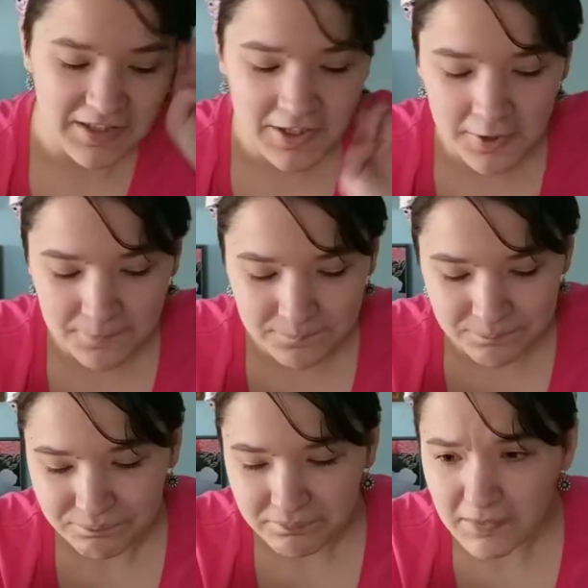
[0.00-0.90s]
you know,
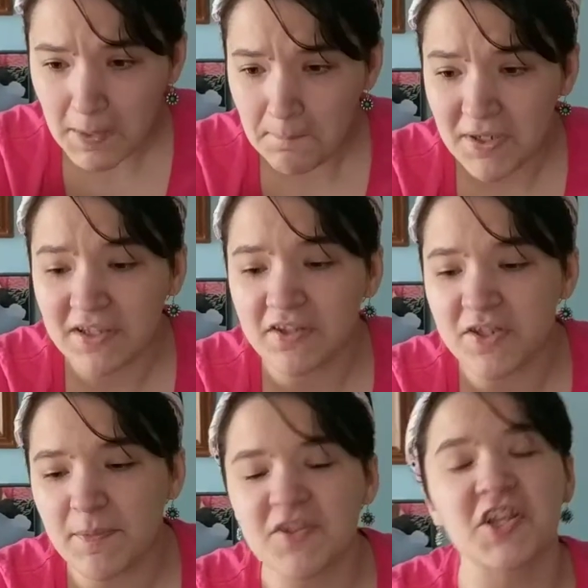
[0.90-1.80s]
but it
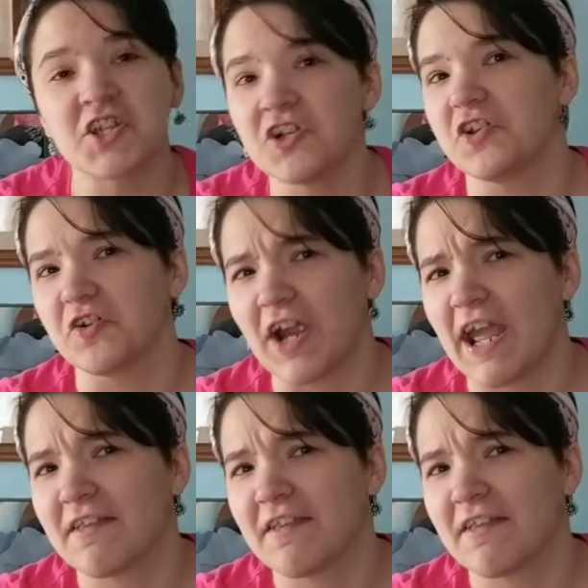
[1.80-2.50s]
smells like good grass.